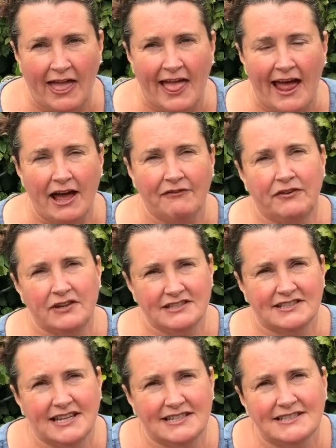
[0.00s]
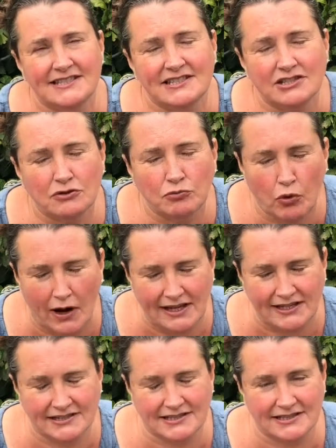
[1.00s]
Our first test is to
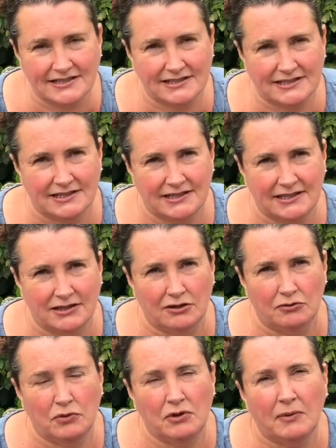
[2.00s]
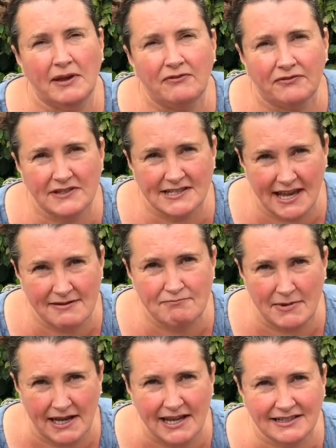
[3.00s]
wait. We wait for 10
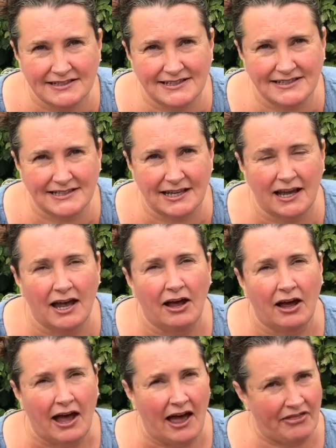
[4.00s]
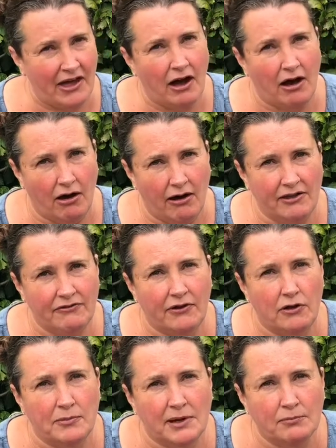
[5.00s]
minutes at that high
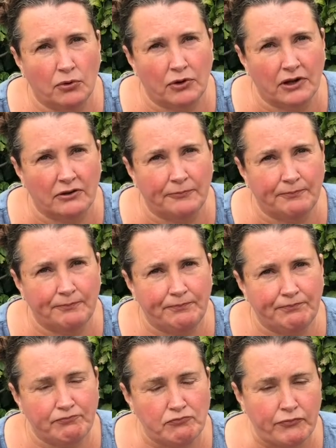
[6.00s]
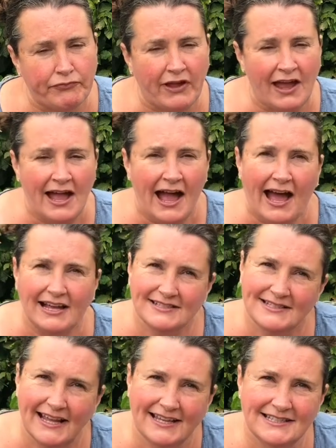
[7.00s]
foaming boil. Our
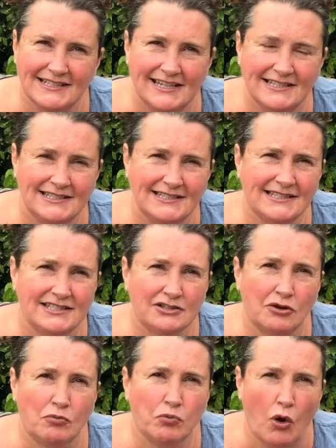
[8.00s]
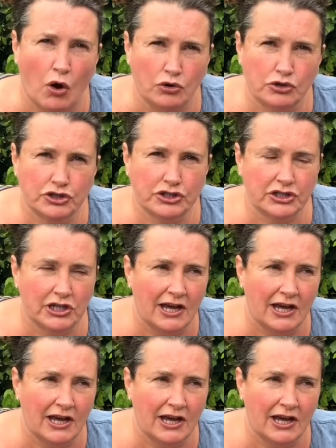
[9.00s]
second test is to watch,